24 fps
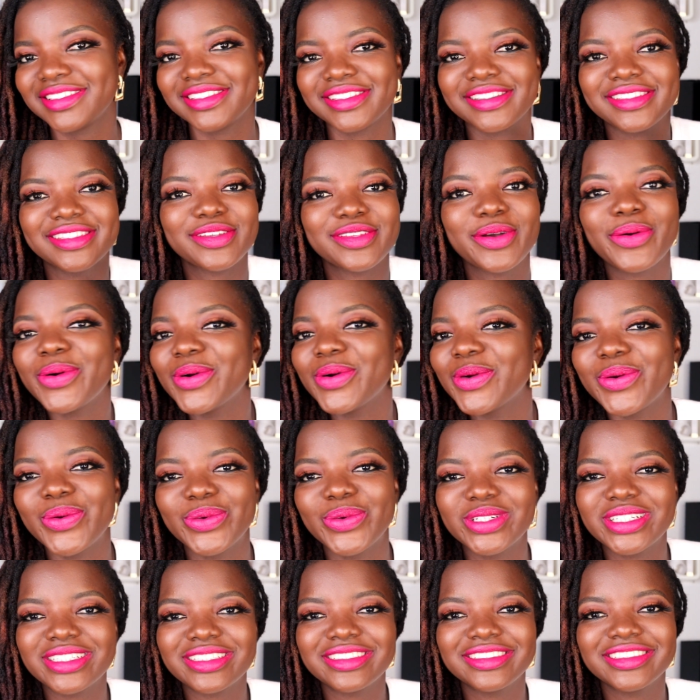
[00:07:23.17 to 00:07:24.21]
is all
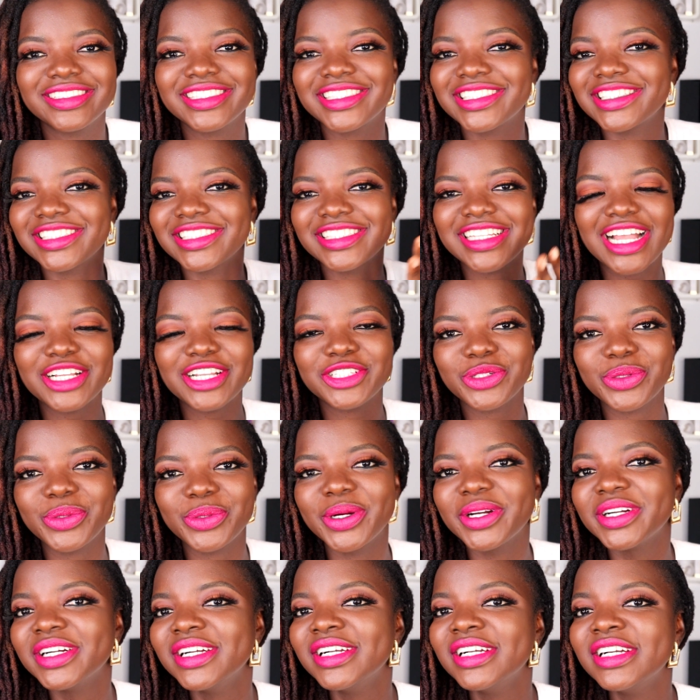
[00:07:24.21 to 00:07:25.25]
gold. This is natural.